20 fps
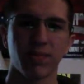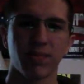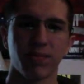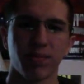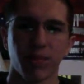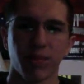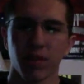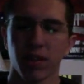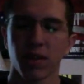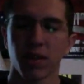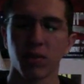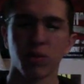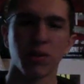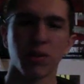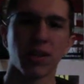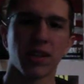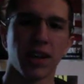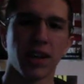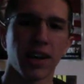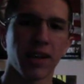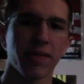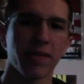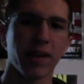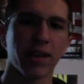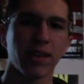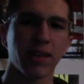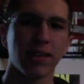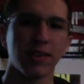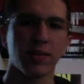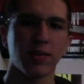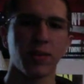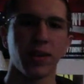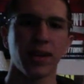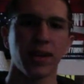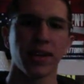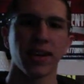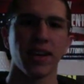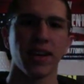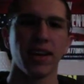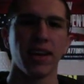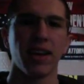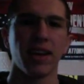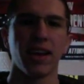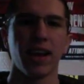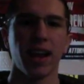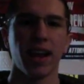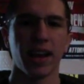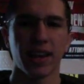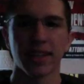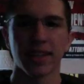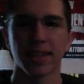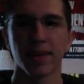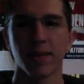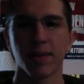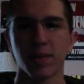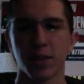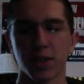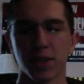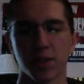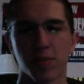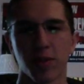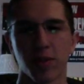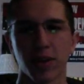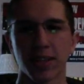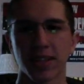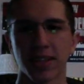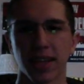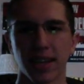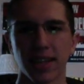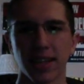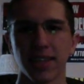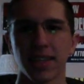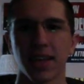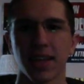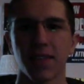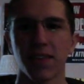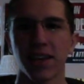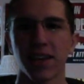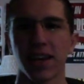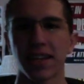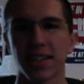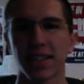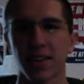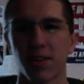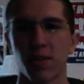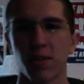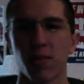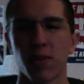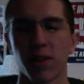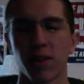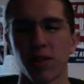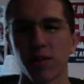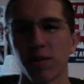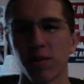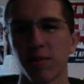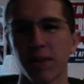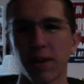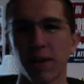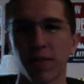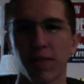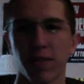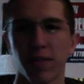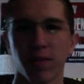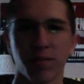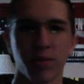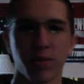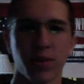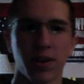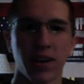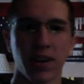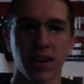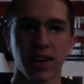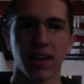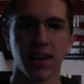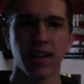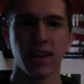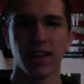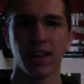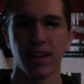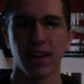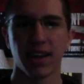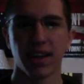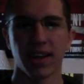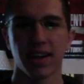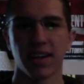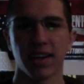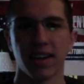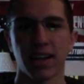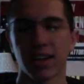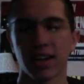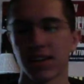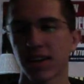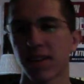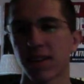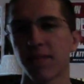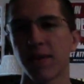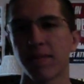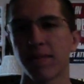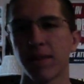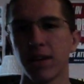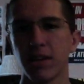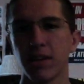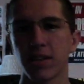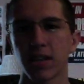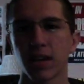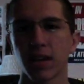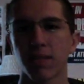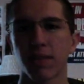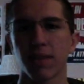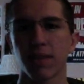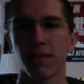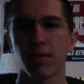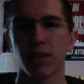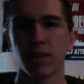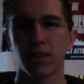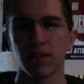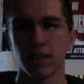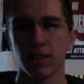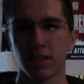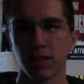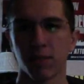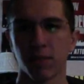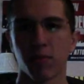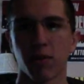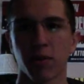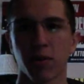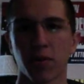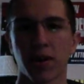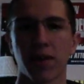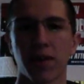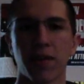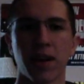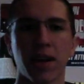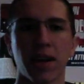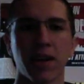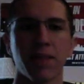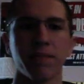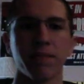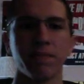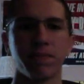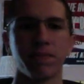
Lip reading: really cool to talk about this week. And I guess I was just more excited to give you guys that whole run through about film noir and talk about my new segment, which is the point we're at right now.